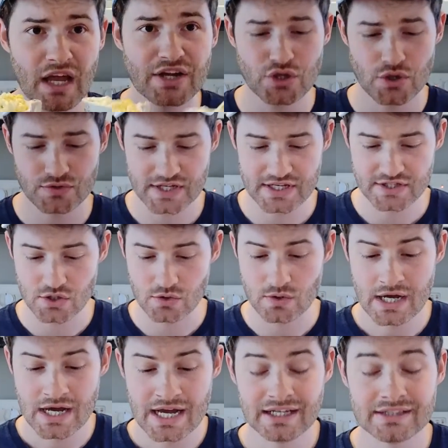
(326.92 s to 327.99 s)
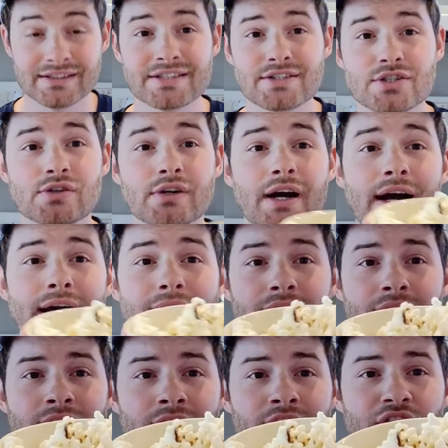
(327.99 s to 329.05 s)
I chose these two. Let's try
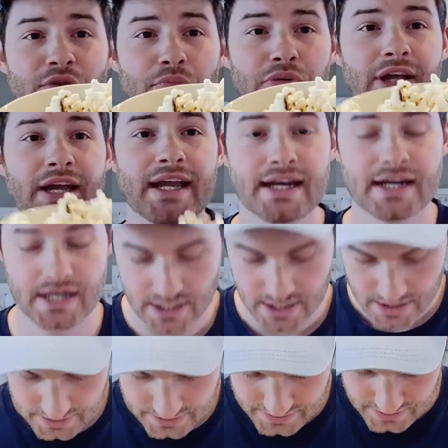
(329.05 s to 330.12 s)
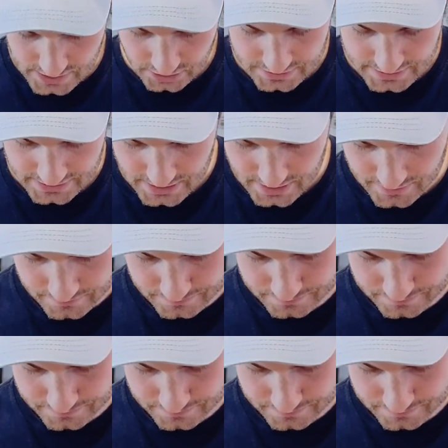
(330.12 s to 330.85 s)
the plain salted.